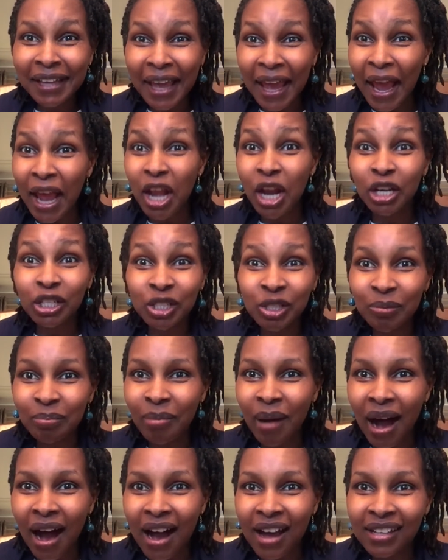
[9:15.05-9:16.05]
energy
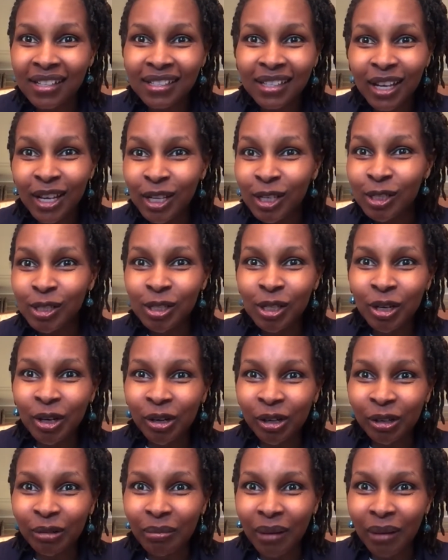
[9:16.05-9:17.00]
bars, cereal